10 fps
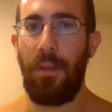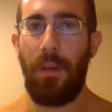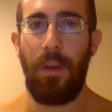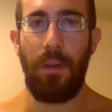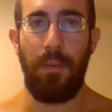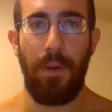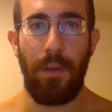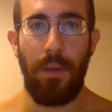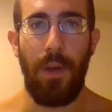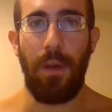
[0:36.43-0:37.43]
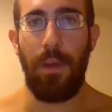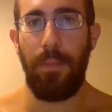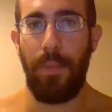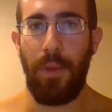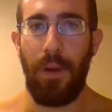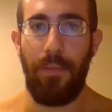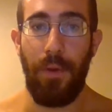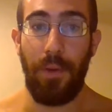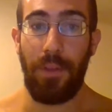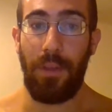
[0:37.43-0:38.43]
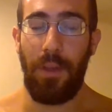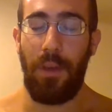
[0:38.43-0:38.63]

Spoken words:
Oh, what the fuck? Okay, I thought it froze.